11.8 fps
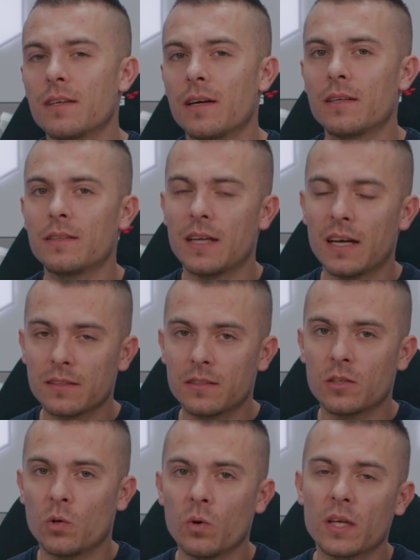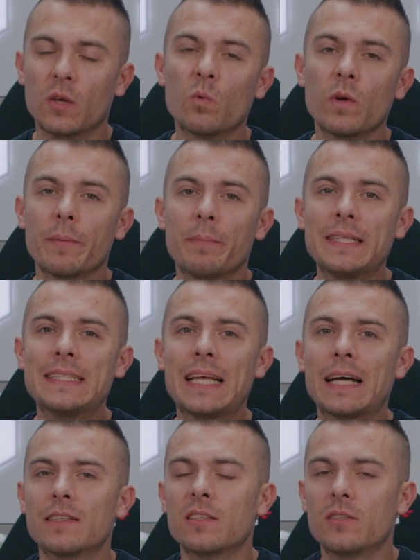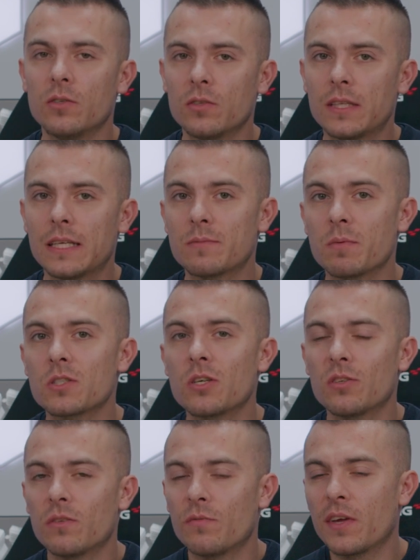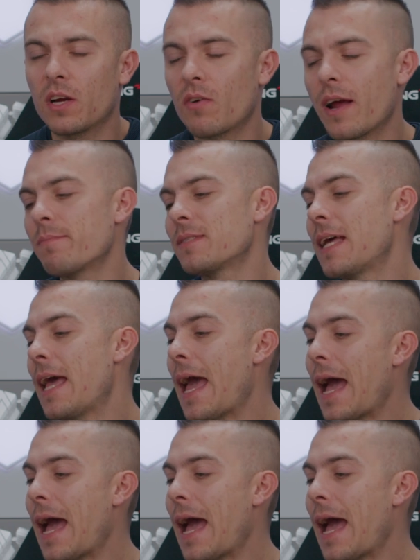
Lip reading: that the cooling will be done good, especially in the VRMs.